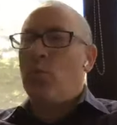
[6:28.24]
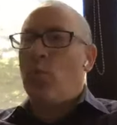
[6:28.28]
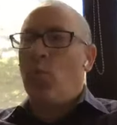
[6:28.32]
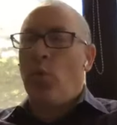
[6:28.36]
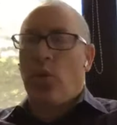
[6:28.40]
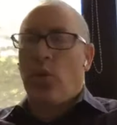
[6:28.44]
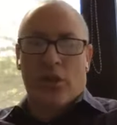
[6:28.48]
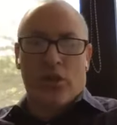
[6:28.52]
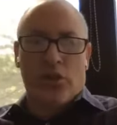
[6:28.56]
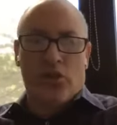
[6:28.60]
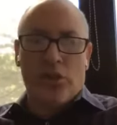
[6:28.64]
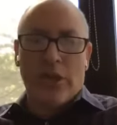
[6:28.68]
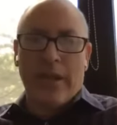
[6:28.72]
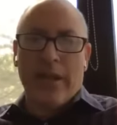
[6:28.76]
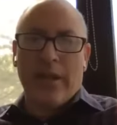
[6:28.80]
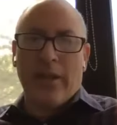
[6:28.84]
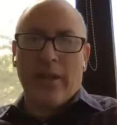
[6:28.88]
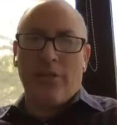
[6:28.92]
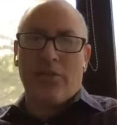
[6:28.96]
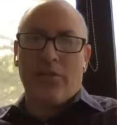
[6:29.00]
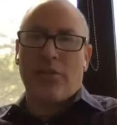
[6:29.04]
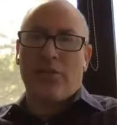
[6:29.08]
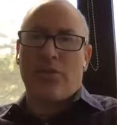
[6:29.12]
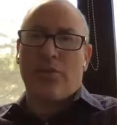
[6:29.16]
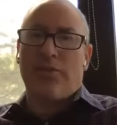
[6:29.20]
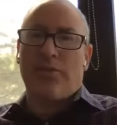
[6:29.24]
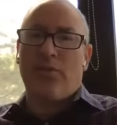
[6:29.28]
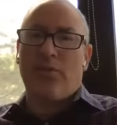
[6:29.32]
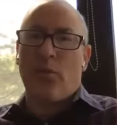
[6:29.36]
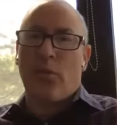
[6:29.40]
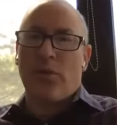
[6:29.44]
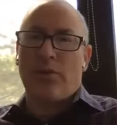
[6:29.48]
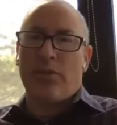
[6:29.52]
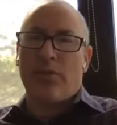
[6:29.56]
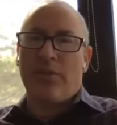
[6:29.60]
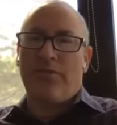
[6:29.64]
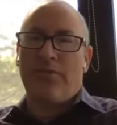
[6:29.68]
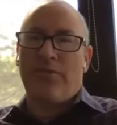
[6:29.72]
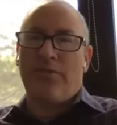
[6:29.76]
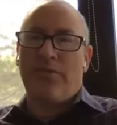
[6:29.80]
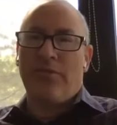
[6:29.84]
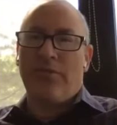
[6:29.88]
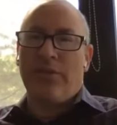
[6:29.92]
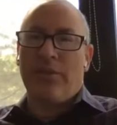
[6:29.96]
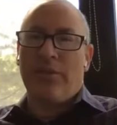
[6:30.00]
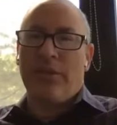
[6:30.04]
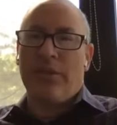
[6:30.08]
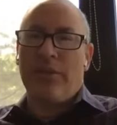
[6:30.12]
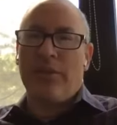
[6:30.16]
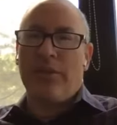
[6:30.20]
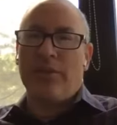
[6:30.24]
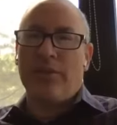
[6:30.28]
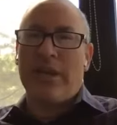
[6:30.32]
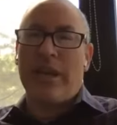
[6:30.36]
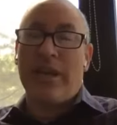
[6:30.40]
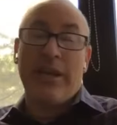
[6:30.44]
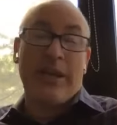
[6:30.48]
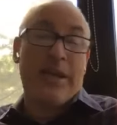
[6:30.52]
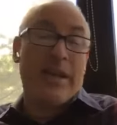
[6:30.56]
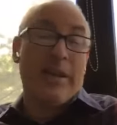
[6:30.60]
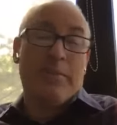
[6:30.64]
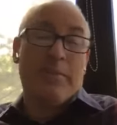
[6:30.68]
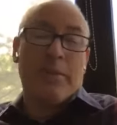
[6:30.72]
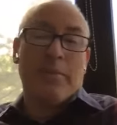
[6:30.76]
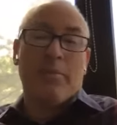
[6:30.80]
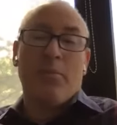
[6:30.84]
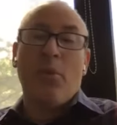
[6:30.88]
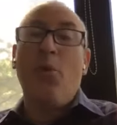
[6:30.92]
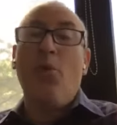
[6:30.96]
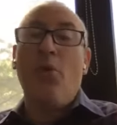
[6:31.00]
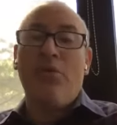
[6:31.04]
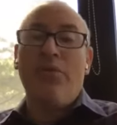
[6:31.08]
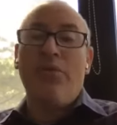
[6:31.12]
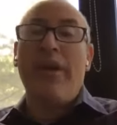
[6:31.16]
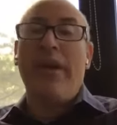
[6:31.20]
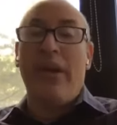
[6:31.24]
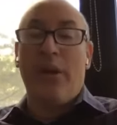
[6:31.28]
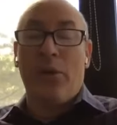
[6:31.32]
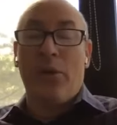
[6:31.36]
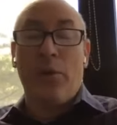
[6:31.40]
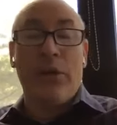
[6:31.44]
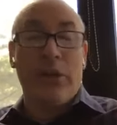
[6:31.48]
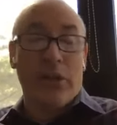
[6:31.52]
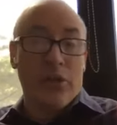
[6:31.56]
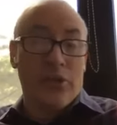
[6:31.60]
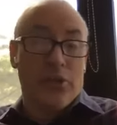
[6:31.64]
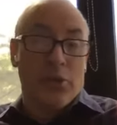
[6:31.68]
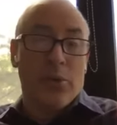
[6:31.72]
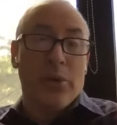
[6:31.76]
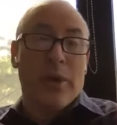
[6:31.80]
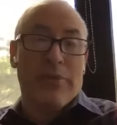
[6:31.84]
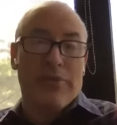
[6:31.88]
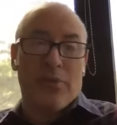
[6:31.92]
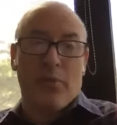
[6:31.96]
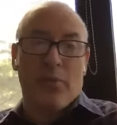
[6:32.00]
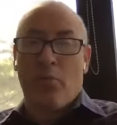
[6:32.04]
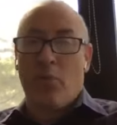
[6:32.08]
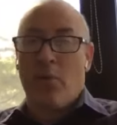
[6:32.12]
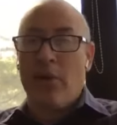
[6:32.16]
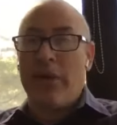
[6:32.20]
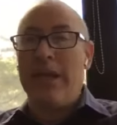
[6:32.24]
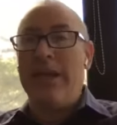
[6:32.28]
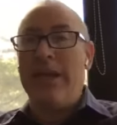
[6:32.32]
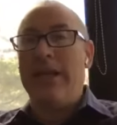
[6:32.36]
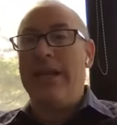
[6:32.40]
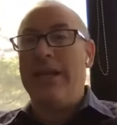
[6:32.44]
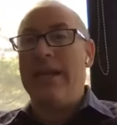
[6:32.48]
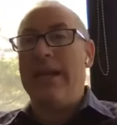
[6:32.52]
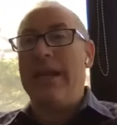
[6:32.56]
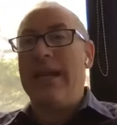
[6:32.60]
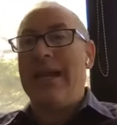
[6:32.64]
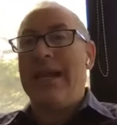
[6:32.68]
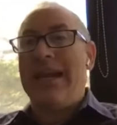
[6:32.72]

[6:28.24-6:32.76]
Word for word: one of the challenges, of course, of is how do you keep them motivated when you do have to bring in